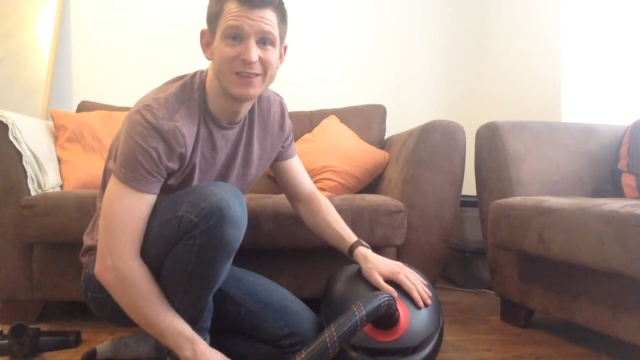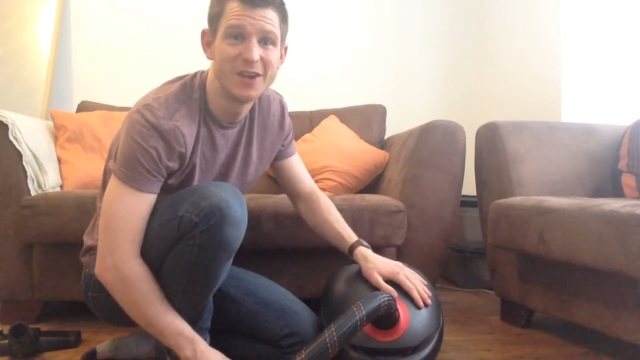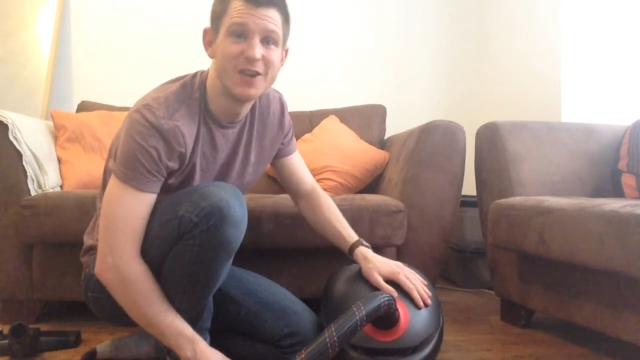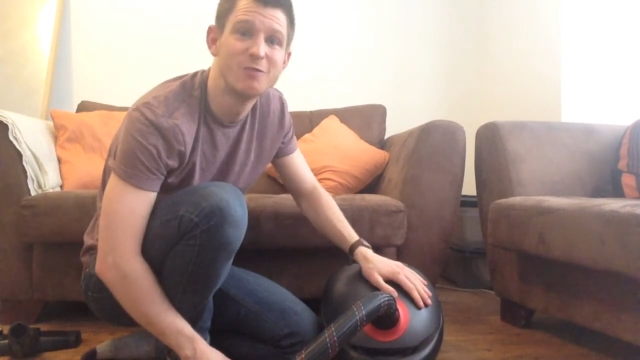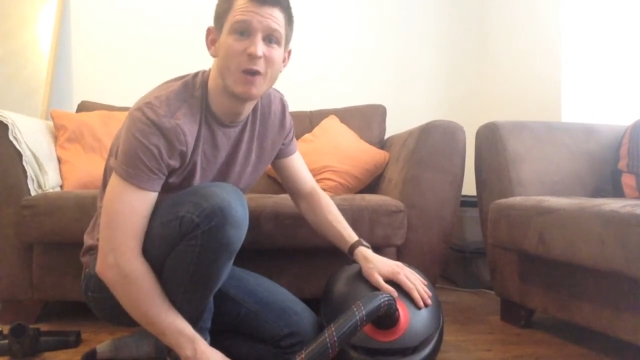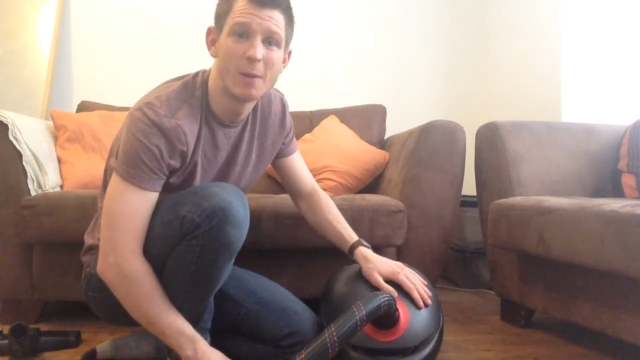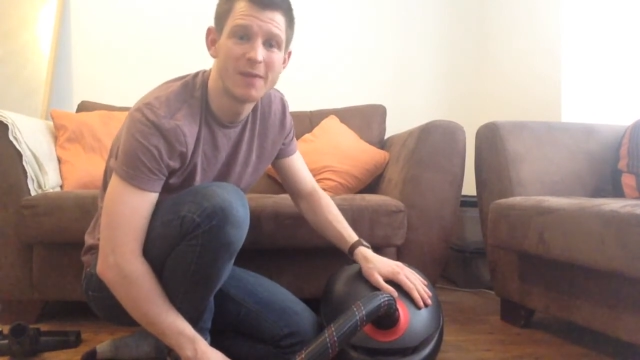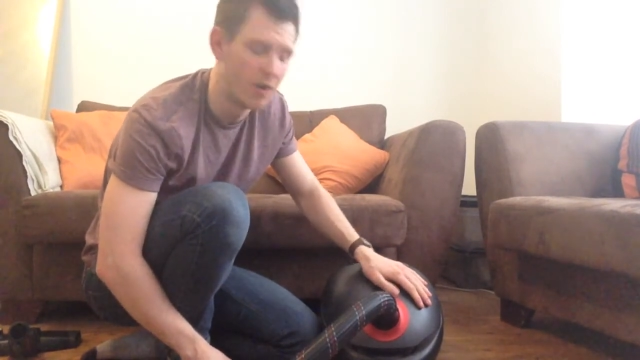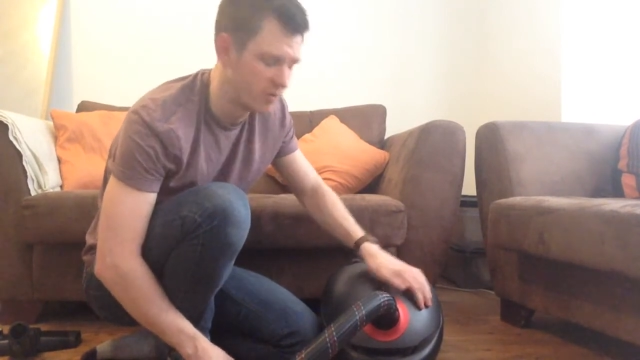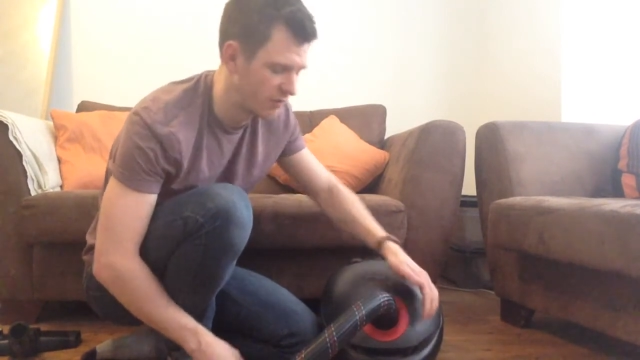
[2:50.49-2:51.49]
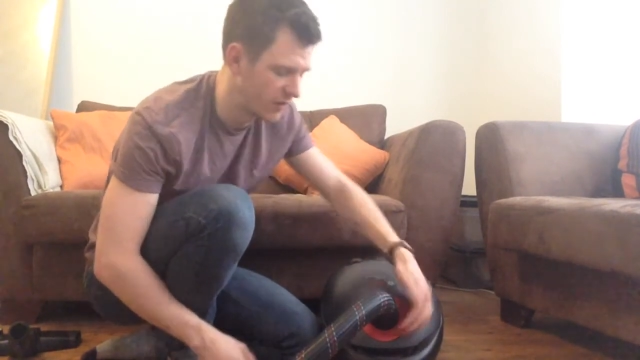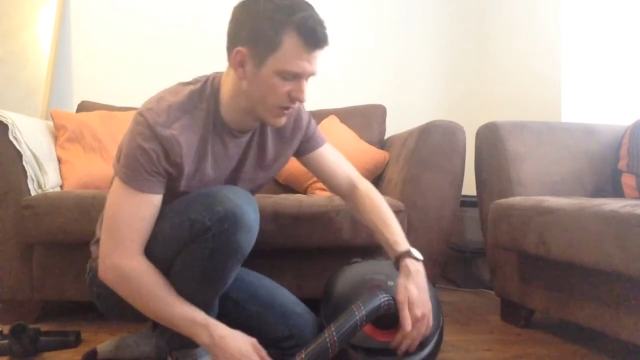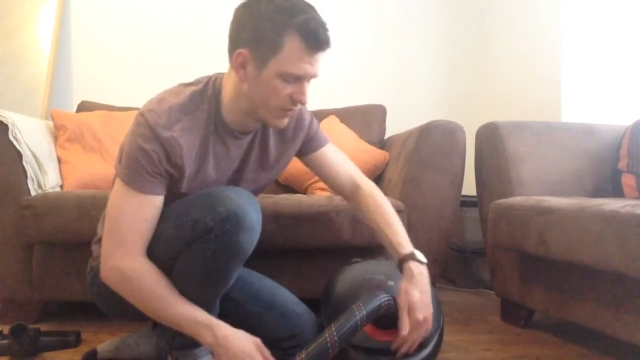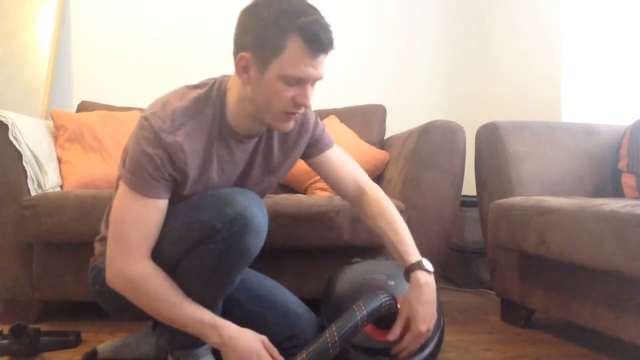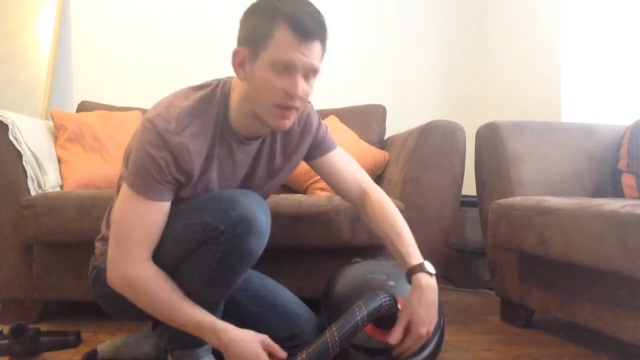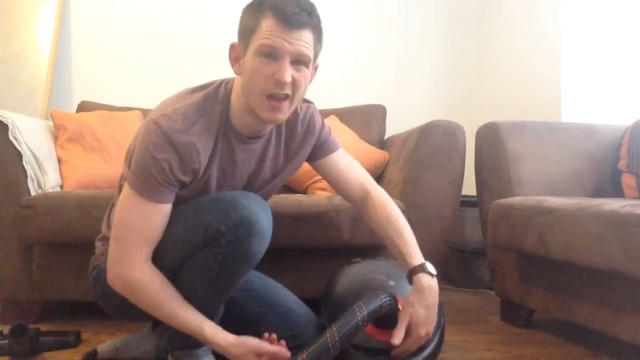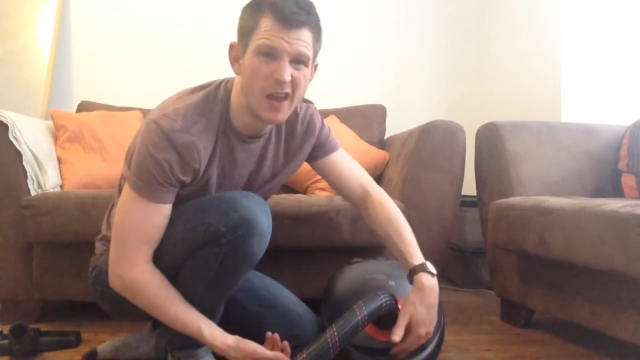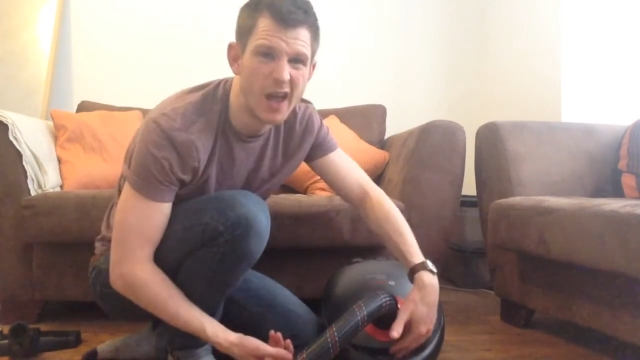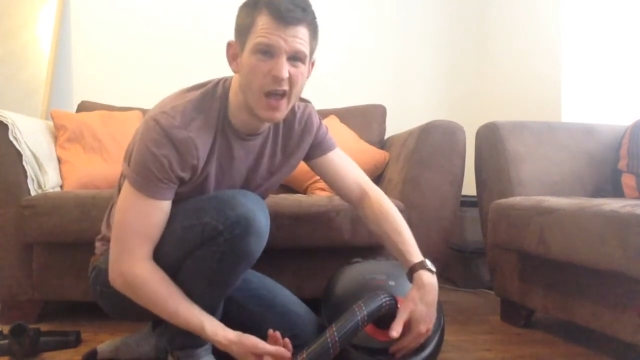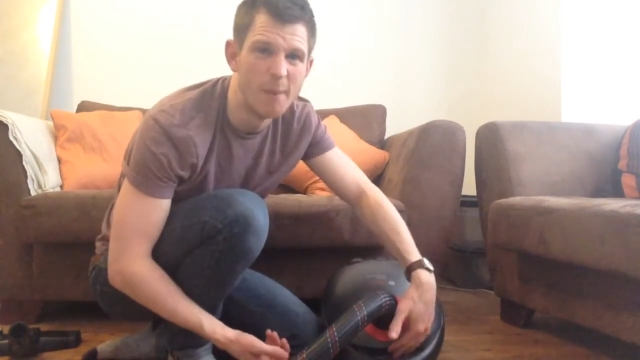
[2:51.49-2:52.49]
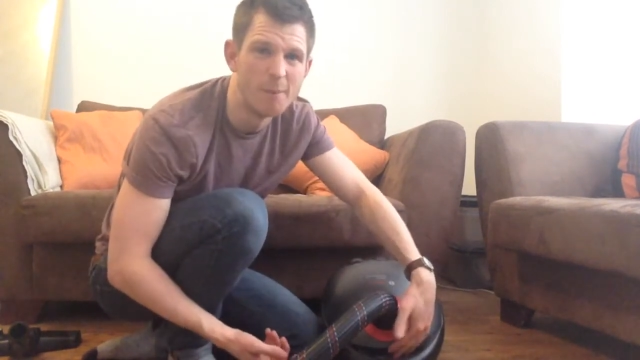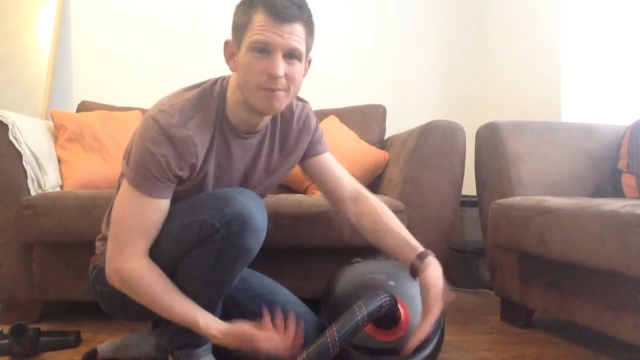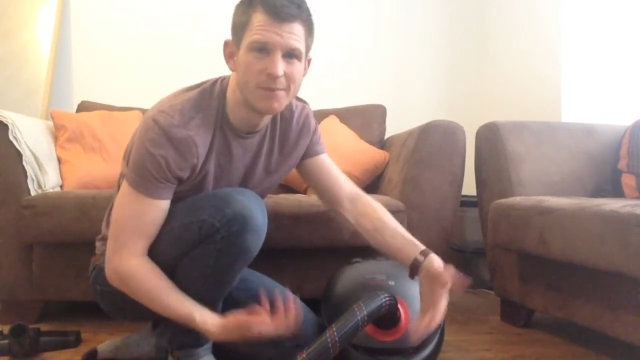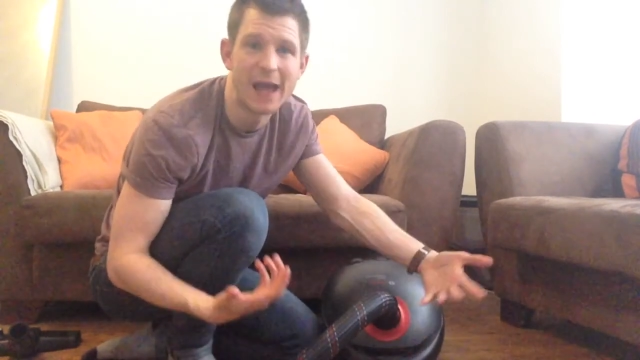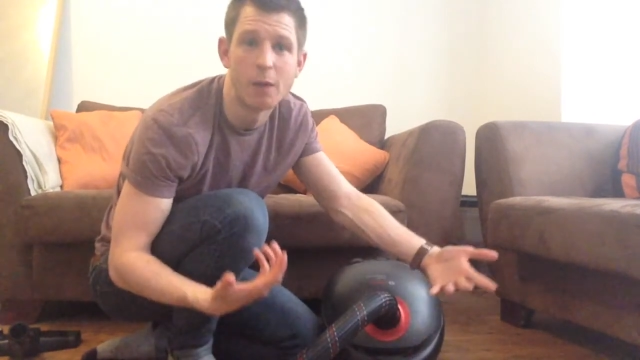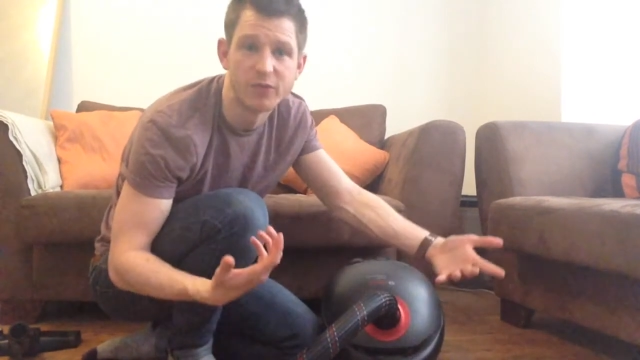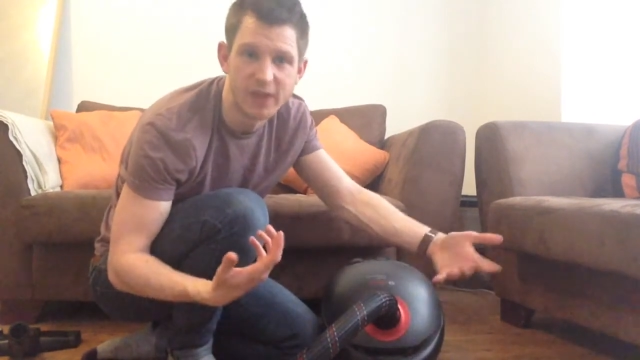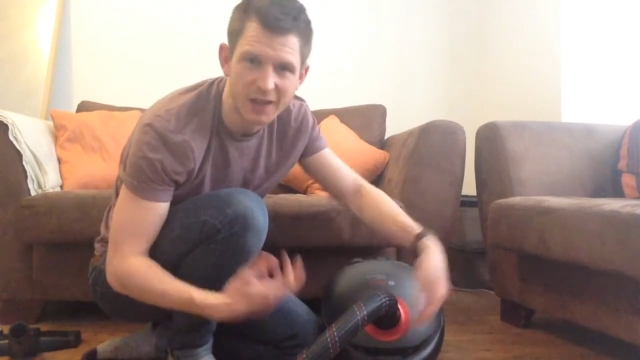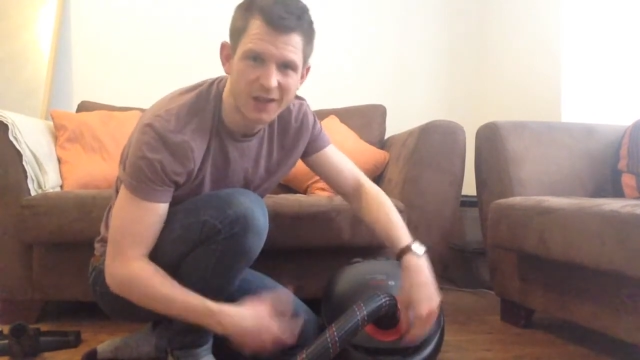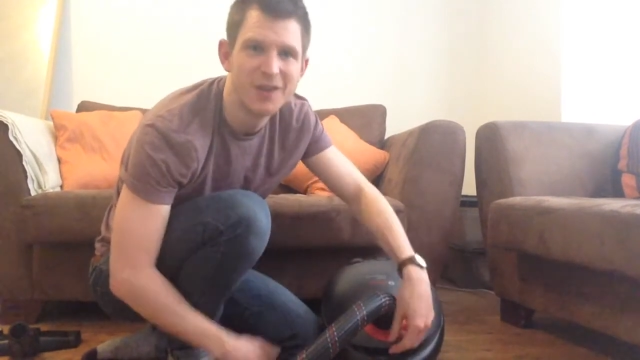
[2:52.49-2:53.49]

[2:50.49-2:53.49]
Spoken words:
You don't have to worry about that on your first outing.